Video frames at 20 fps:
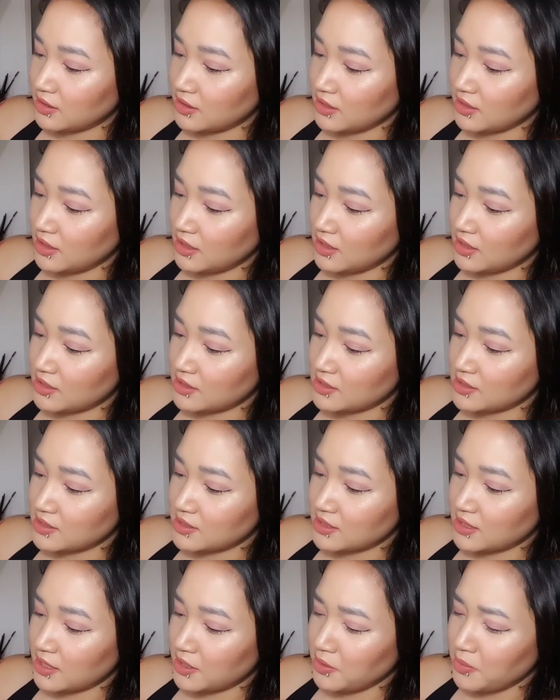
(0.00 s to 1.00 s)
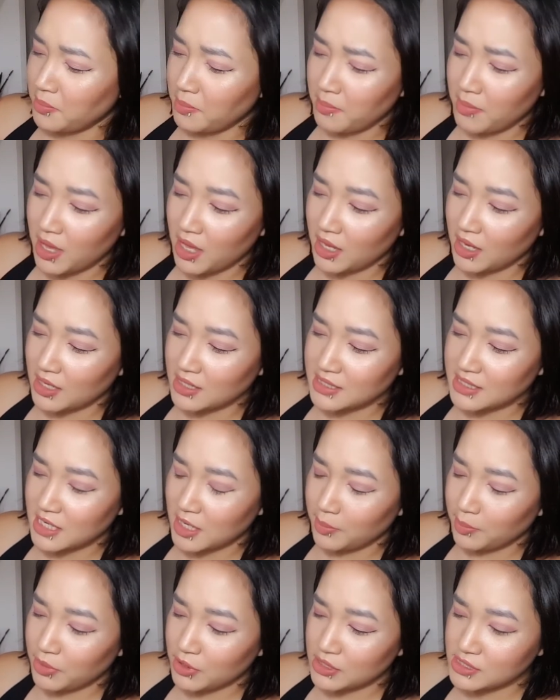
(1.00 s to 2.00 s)
niacinamide
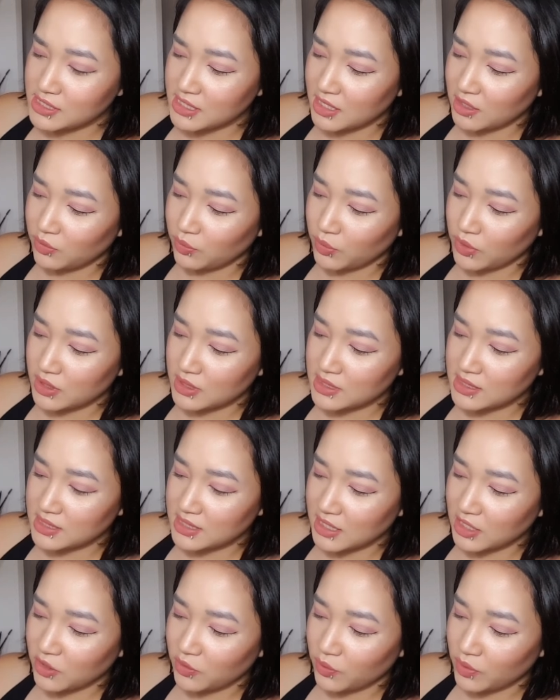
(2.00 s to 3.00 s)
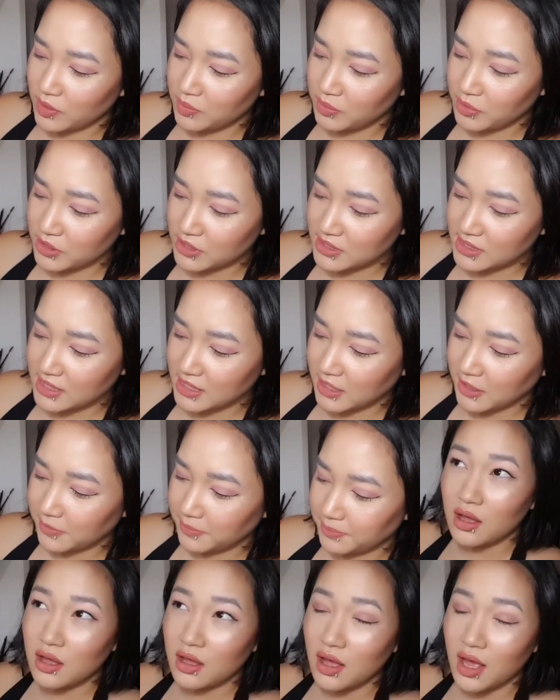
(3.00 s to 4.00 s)
10% with zinc 1%.
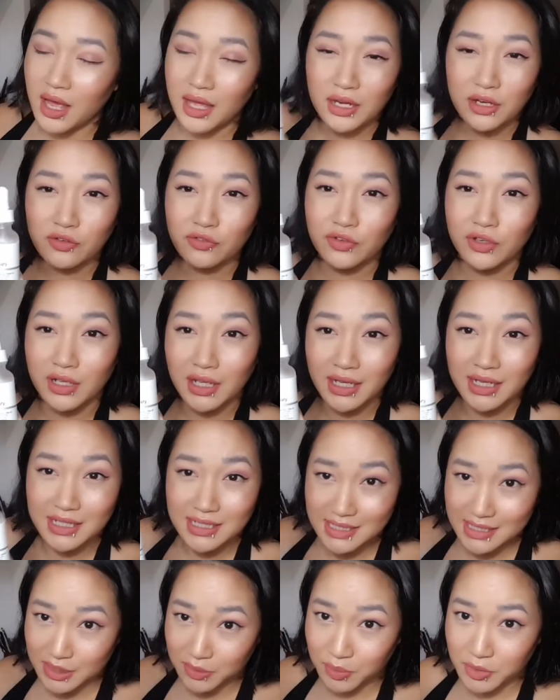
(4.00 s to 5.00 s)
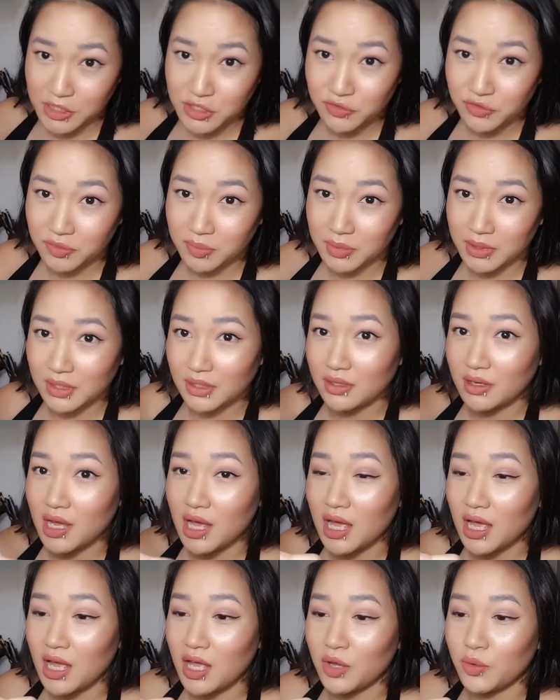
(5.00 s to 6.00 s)
I didn't feel like it did much for me.
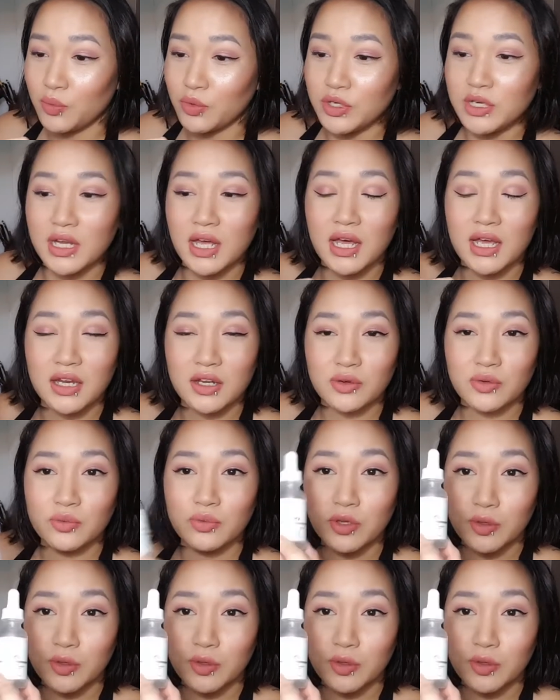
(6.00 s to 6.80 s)
I would not